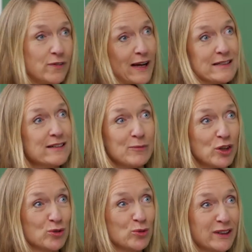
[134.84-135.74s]
actually I'm
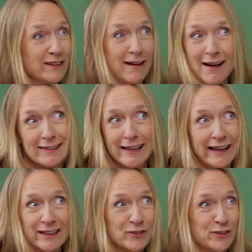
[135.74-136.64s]
not doing hardly
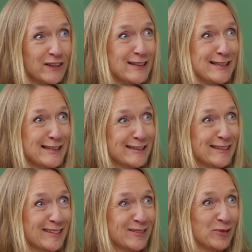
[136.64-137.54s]
any of the things I
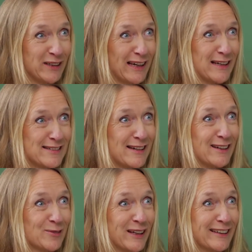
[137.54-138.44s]
did when I
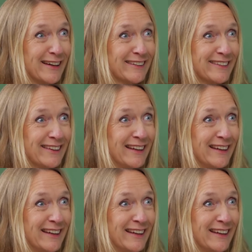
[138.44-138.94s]
started Redline.